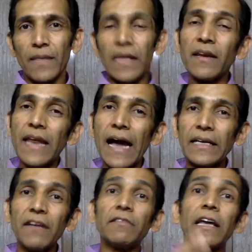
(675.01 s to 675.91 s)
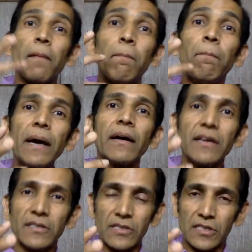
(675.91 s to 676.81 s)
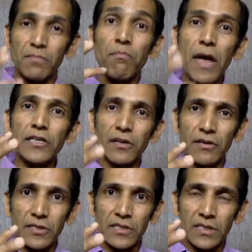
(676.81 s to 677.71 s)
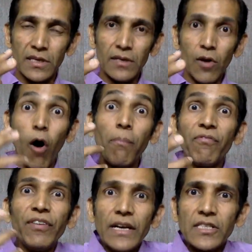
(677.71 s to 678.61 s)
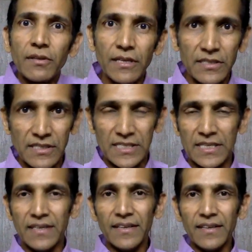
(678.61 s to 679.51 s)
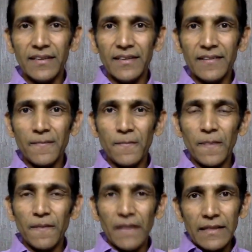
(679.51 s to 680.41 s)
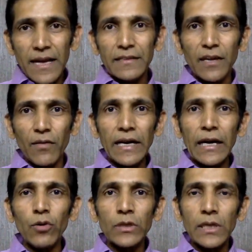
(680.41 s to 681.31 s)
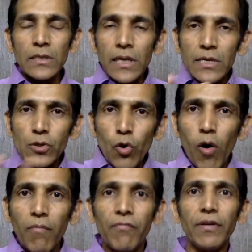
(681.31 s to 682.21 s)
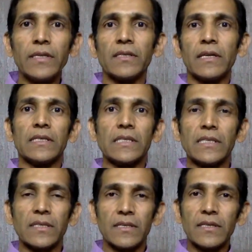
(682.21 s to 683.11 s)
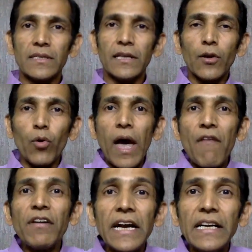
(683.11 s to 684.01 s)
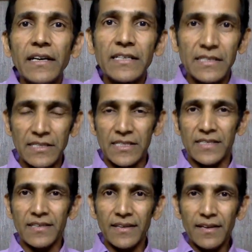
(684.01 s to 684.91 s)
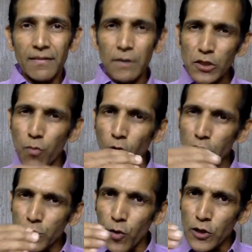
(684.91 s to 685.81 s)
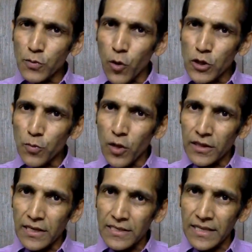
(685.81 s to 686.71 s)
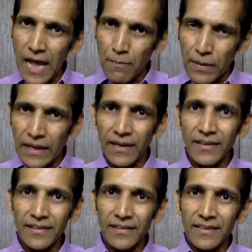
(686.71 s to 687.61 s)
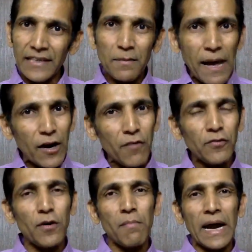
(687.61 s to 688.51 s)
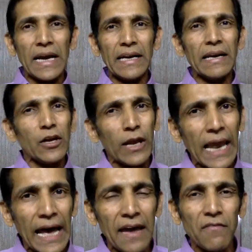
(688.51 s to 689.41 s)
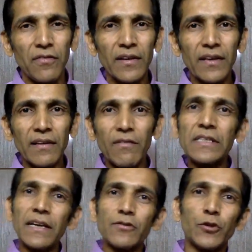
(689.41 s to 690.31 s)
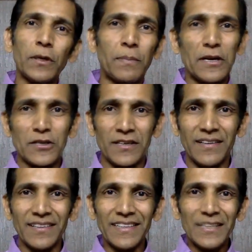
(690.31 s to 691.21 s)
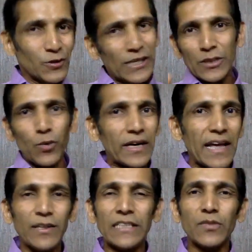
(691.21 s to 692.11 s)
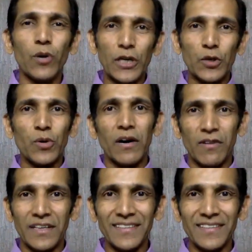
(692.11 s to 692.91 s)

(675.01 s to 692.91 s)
In reactive, there are big reasons, major reasons, obvious reasons. In the other one, endogenous, there is no obvious reasons. There are no evident reasons. But small things are happening at the back of your mind, in your life, which gives you depression. So that's what I just wanted to cover.